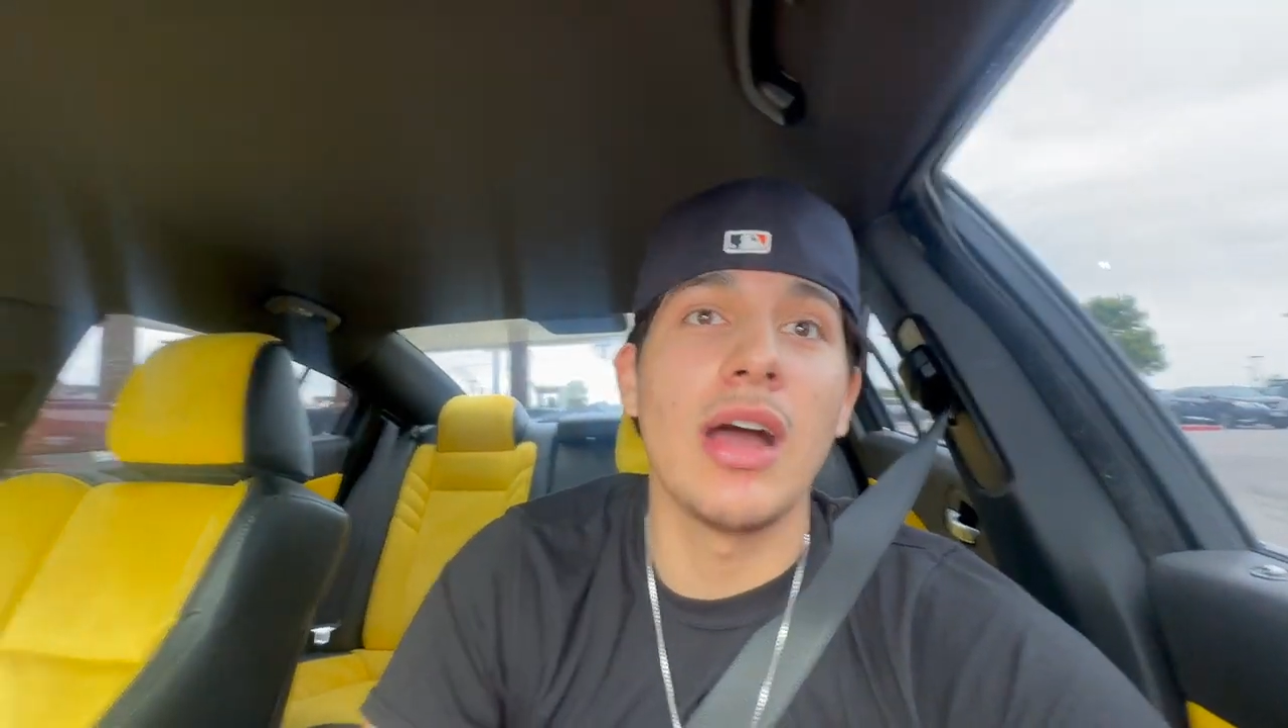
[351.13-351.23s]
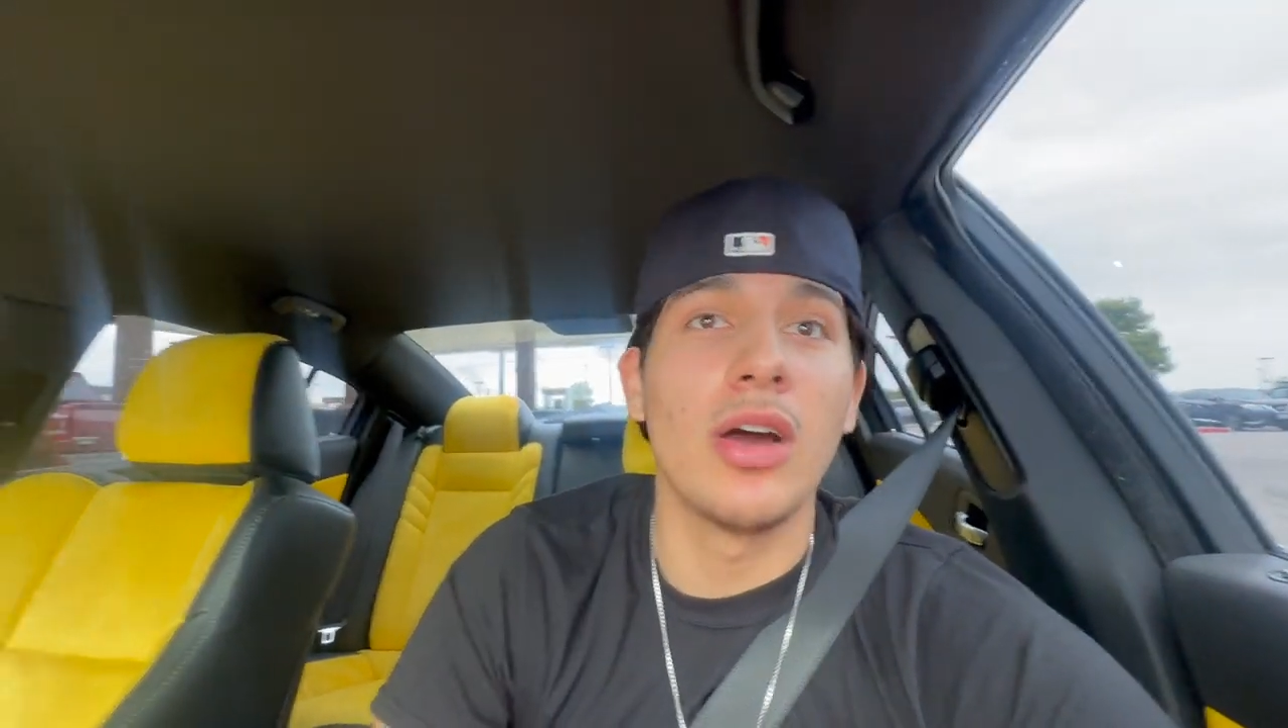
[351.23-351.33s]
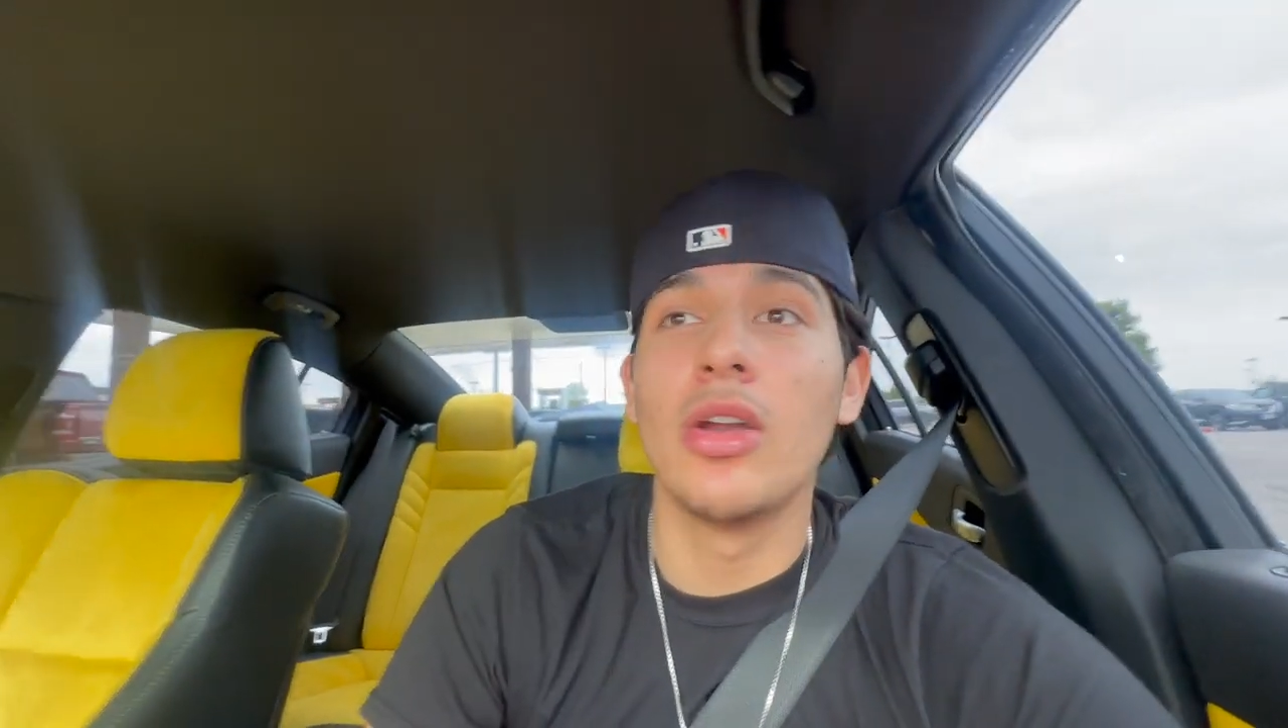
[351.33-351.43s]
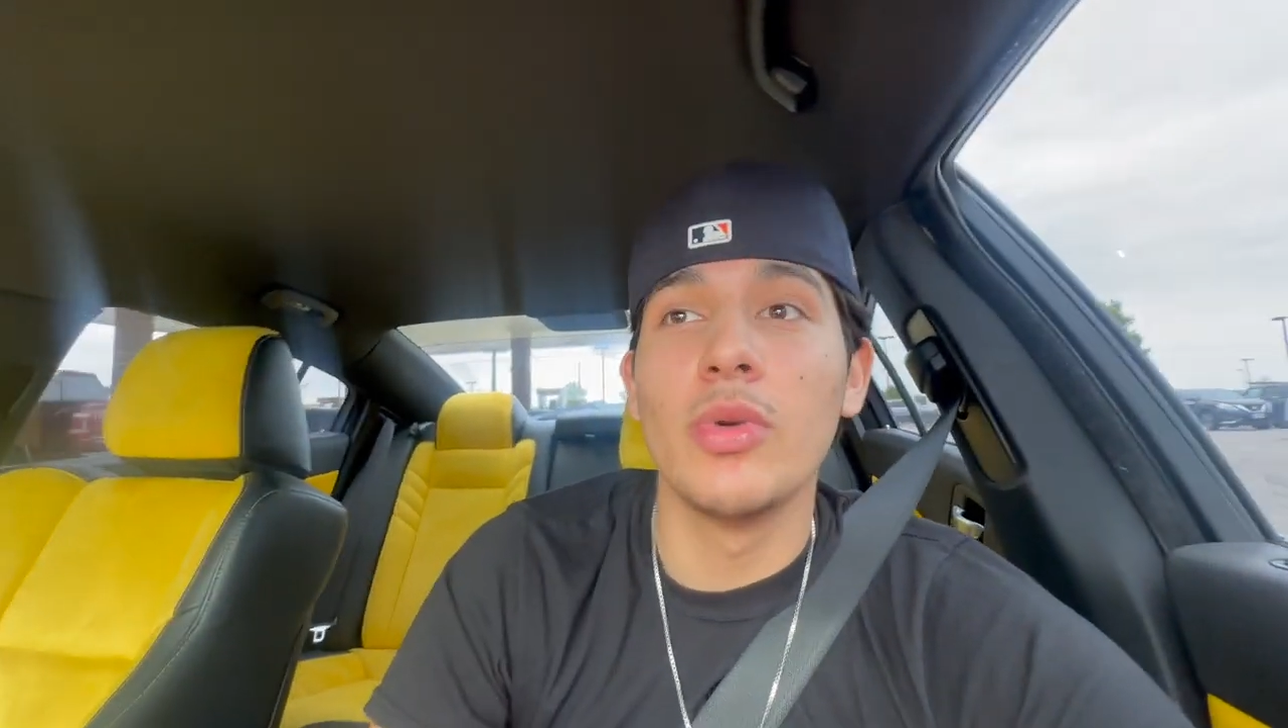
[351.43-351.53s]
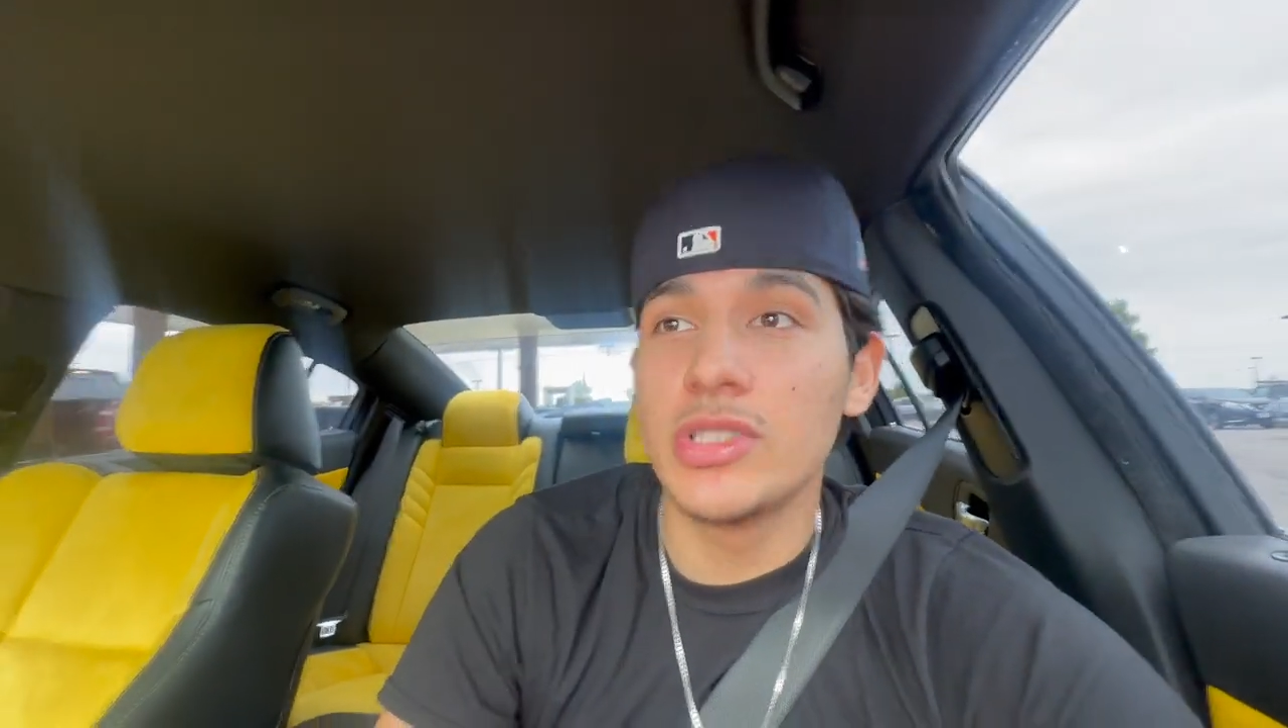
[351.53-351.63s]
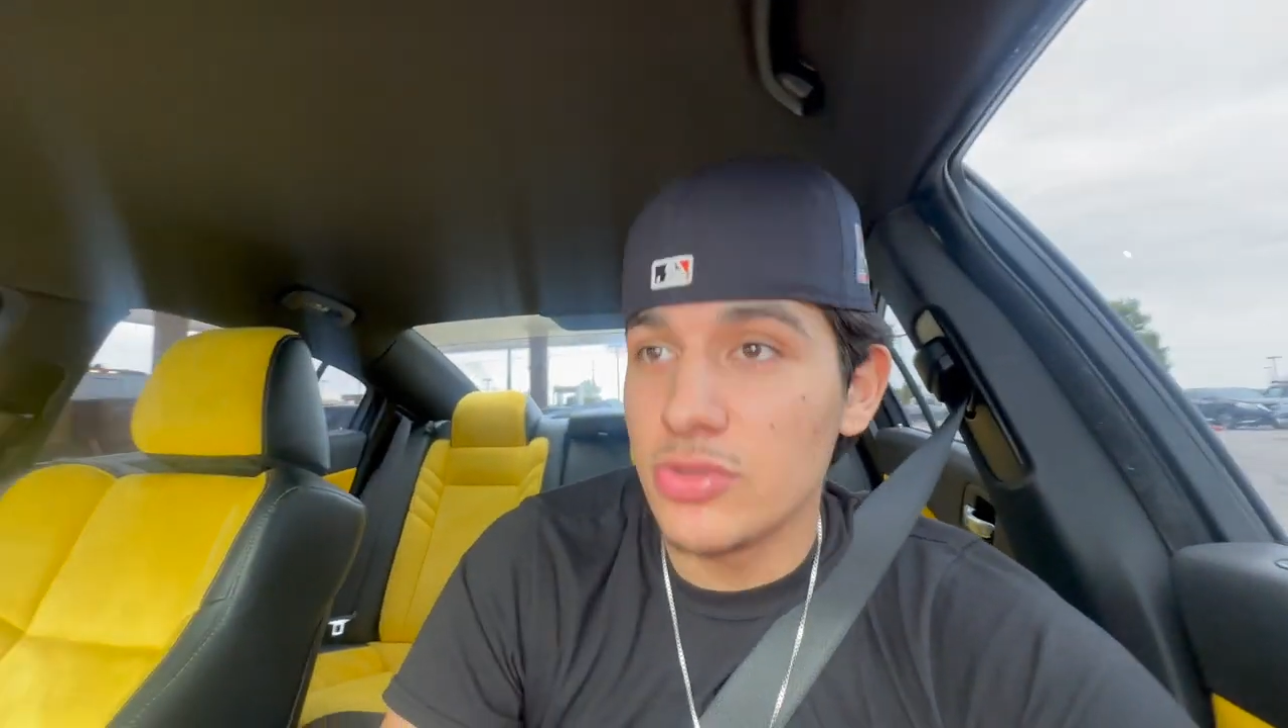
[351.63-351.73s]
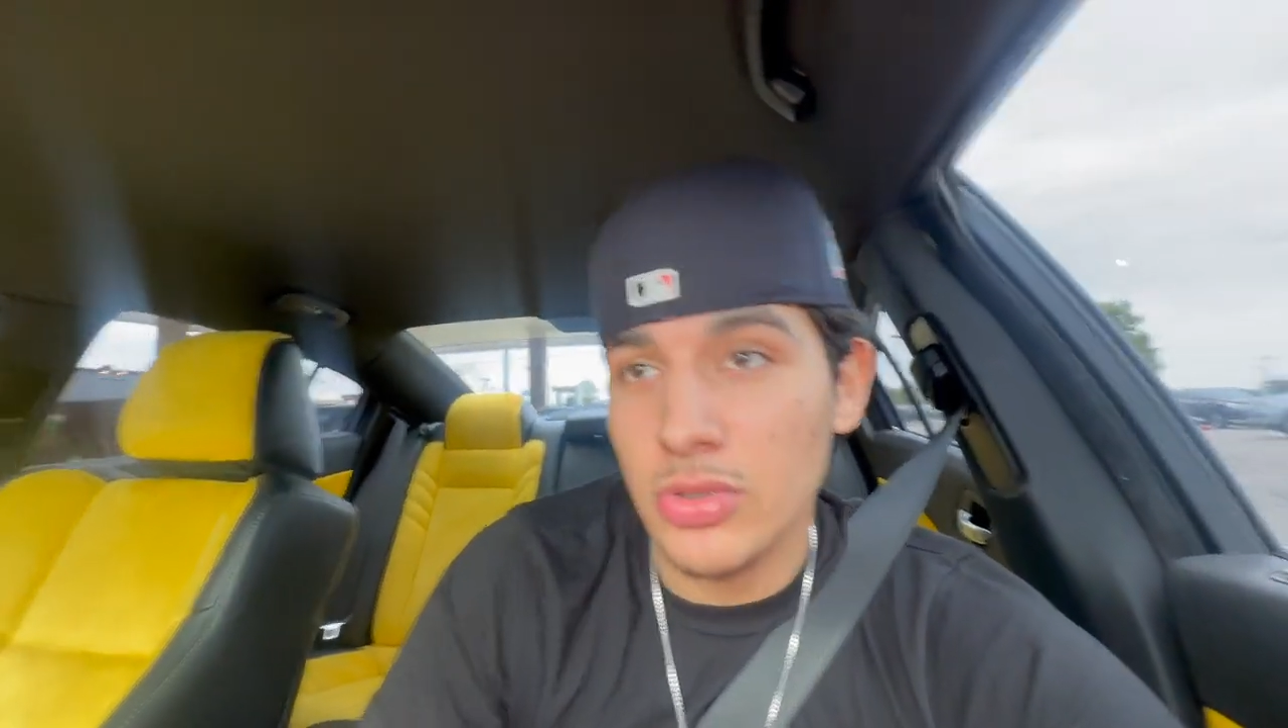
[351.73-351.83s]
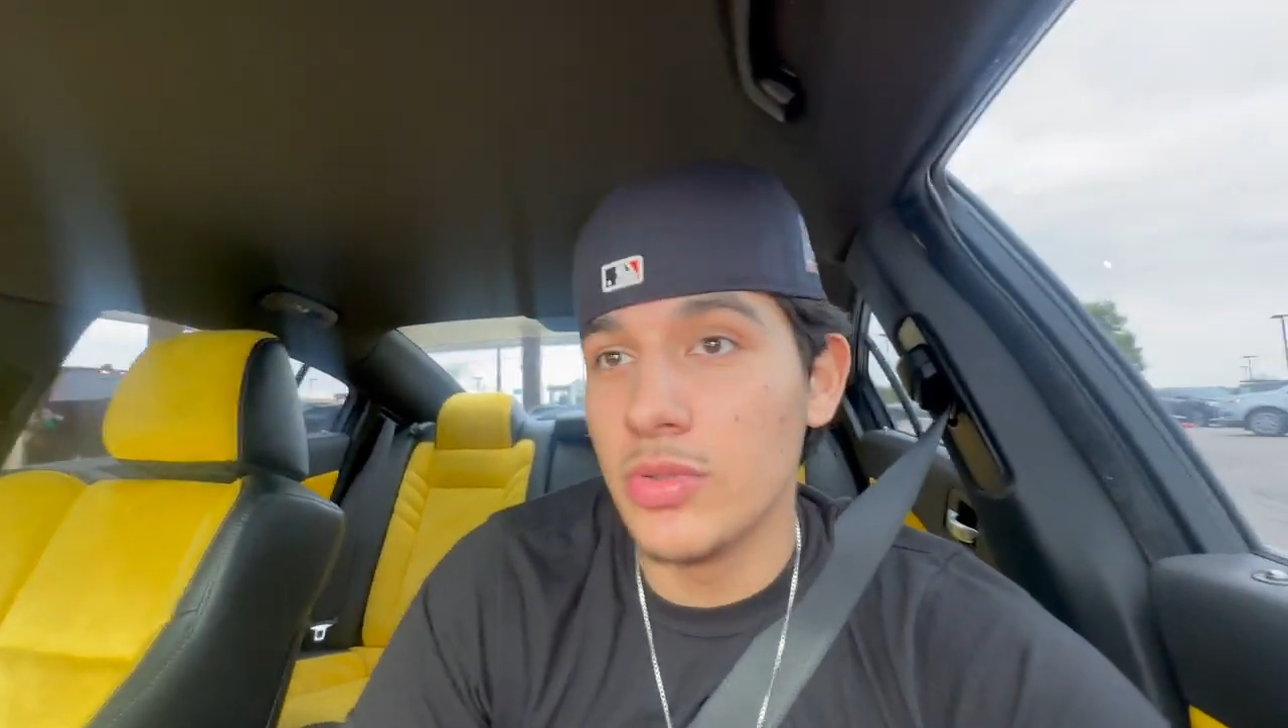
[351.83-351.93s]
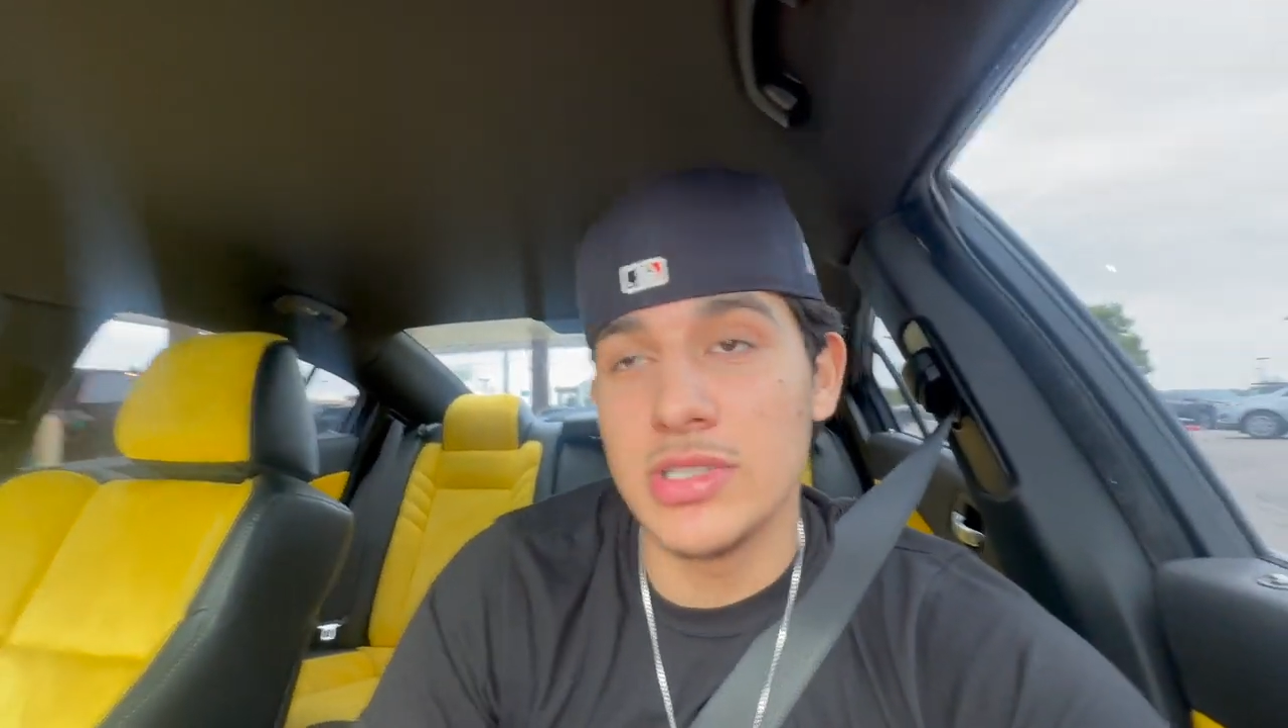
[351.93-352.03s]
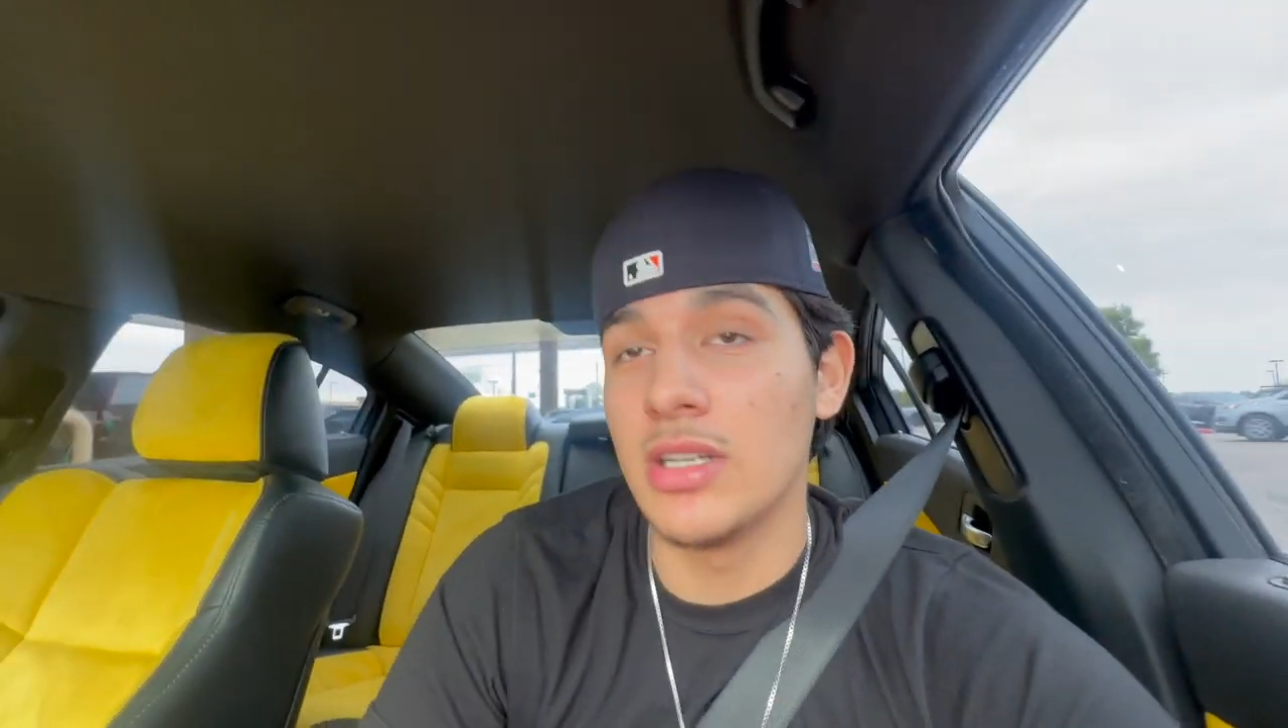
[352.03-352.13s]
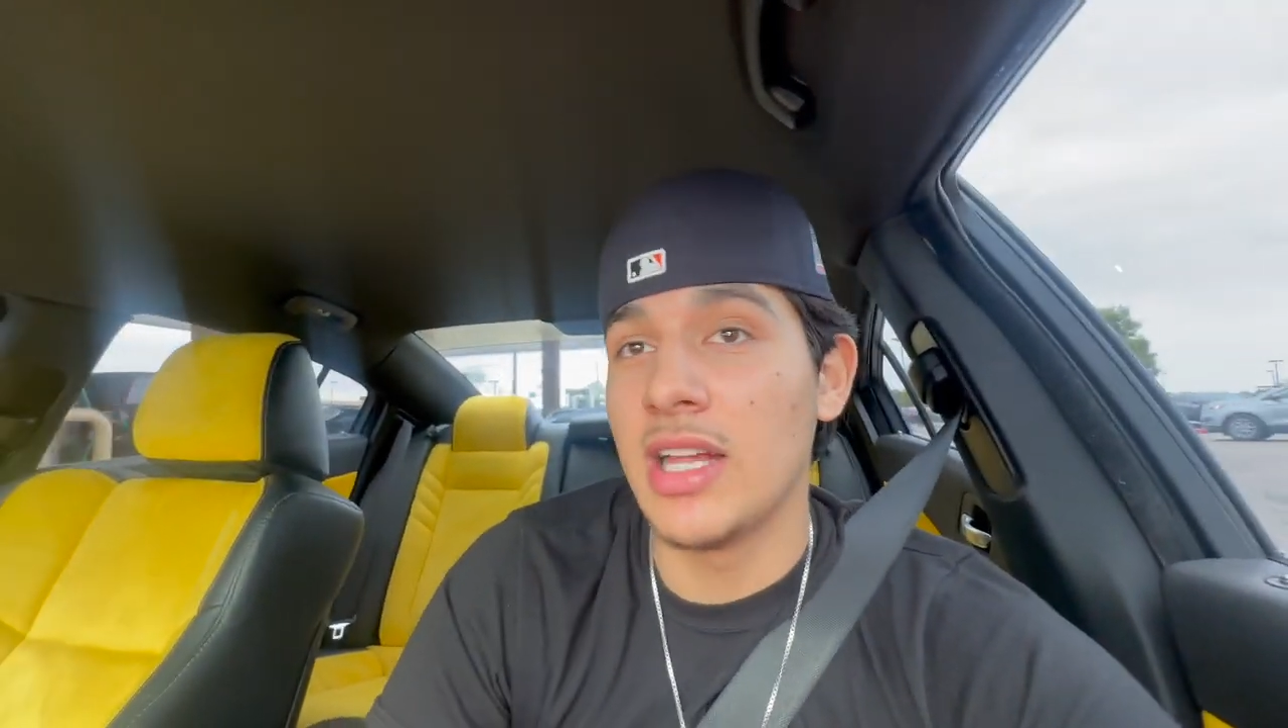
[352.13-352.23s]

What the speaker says: I don't know what you're doing with your